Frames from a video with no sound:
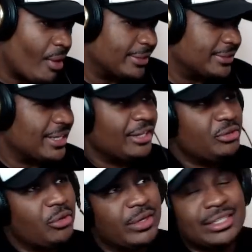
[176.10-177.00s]
Now you
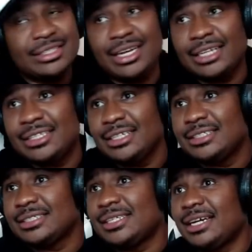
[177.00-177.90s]
know what it is. I think it's
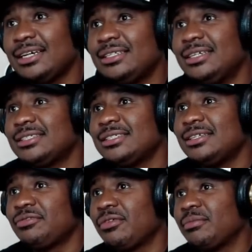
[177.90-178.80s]
just that conditioning
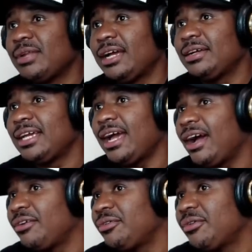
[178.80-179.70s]
from like
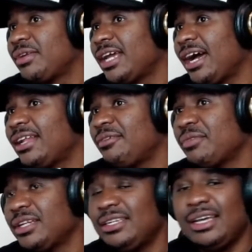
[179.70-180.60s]
Cal. You know, oh. Cal ain't
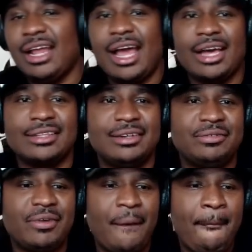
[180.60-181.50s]
really get active
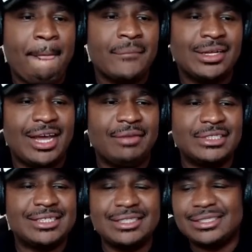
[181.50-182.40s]
ever
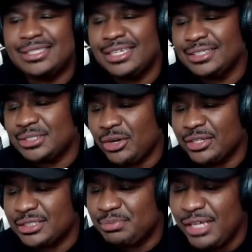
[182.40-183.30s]
since things started
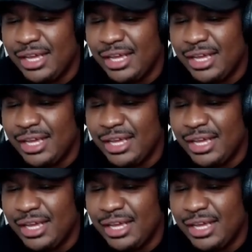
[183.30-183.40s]
speeding